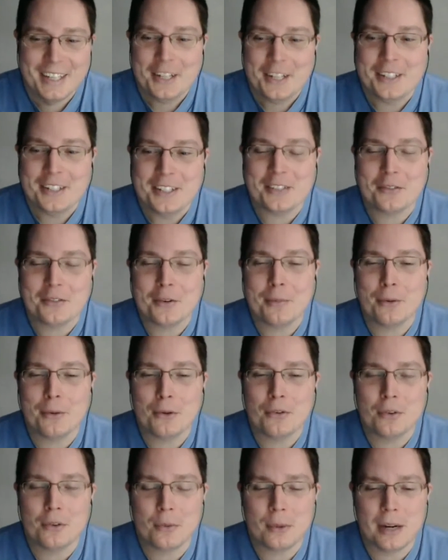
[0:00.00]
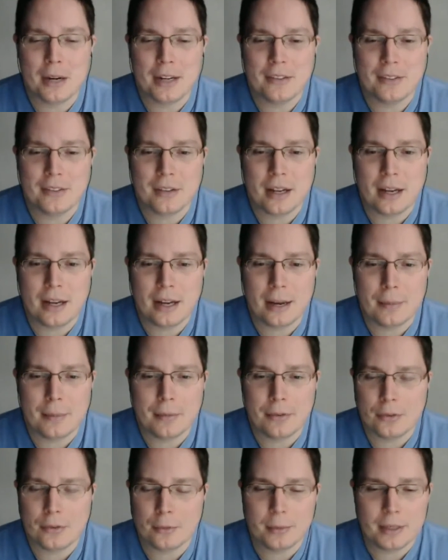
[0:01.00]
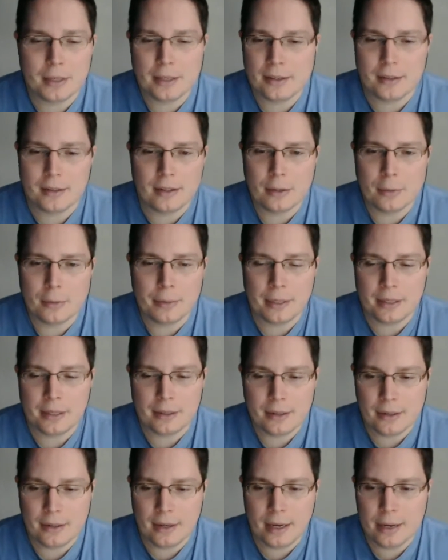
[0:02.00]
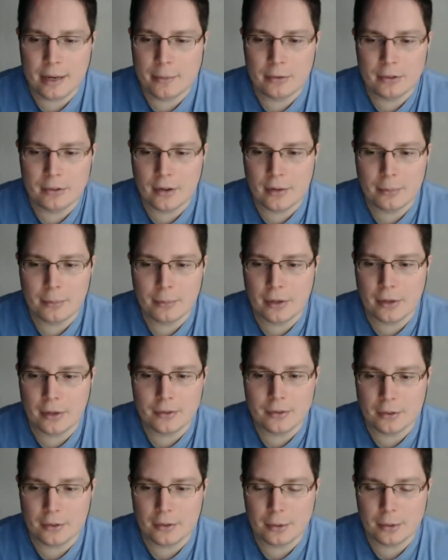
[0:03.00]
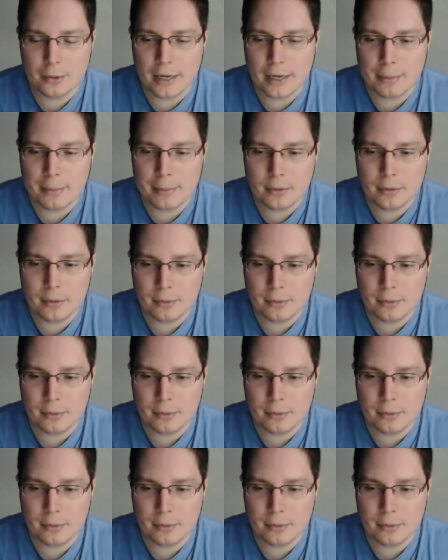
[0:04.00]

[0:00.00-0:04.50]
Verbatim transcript: Distribution wise, uh, I'm assuming it'll be Amazon, Barnes and Noble, Apple.